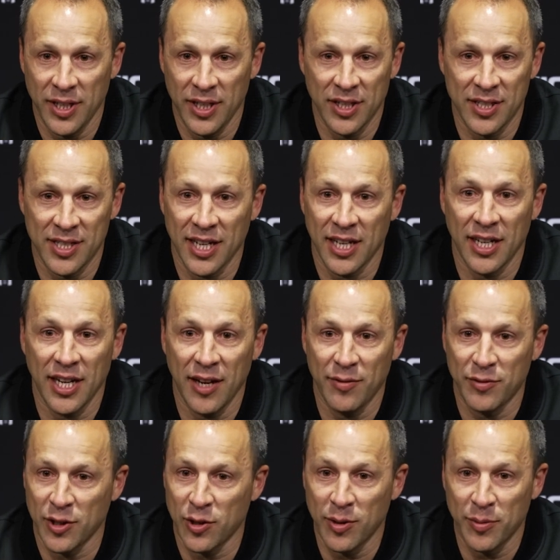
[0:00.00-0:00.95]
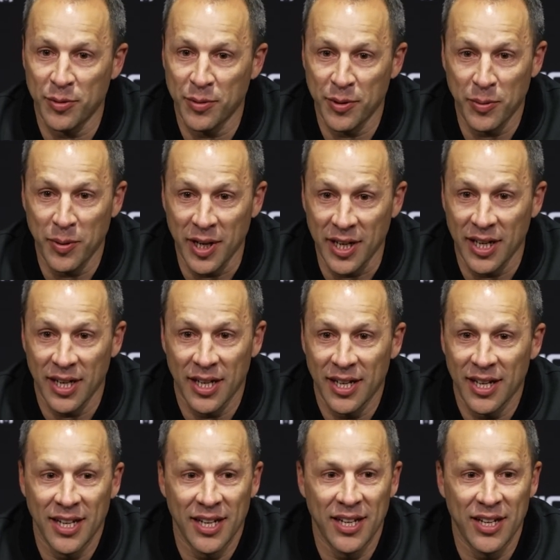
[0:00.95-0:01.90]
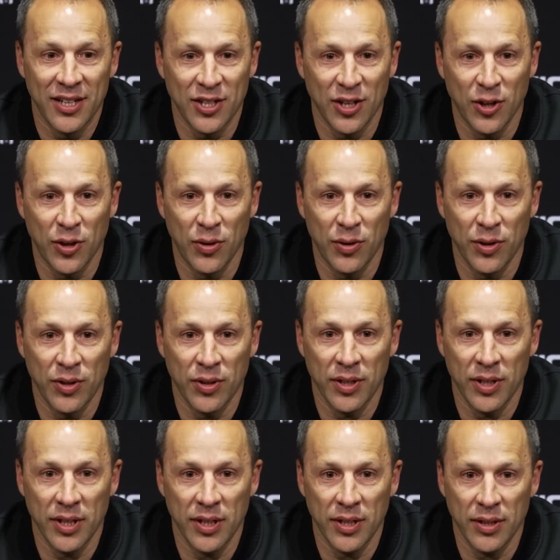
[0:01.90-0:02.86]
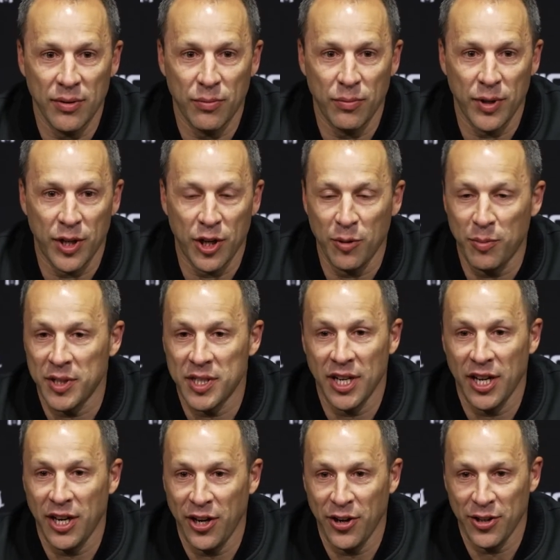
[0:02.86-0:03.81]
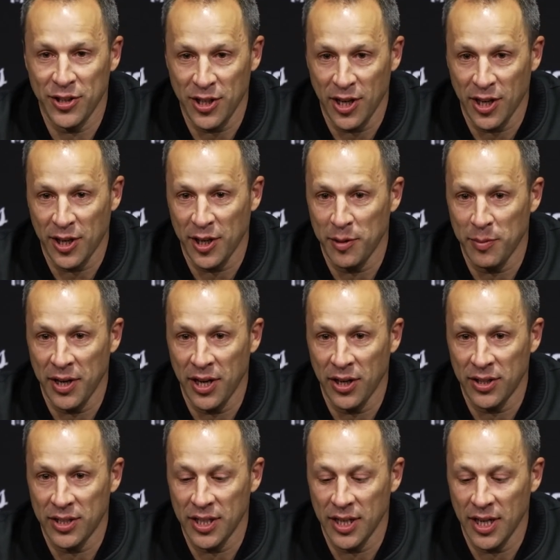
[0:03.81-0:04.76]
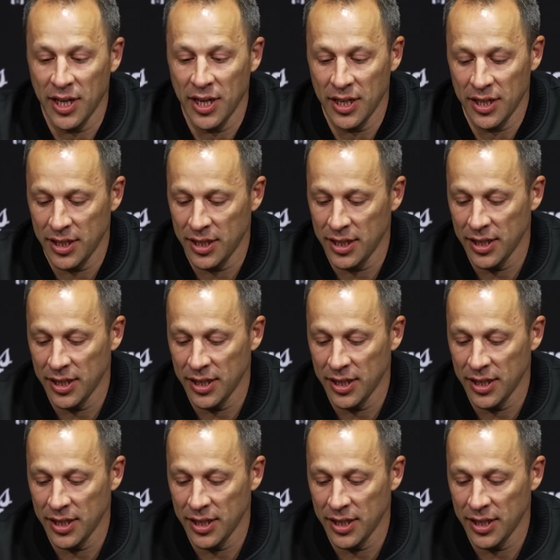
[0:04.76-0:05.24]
in the second half to go up 3-1. So we could be sitting here and talking about that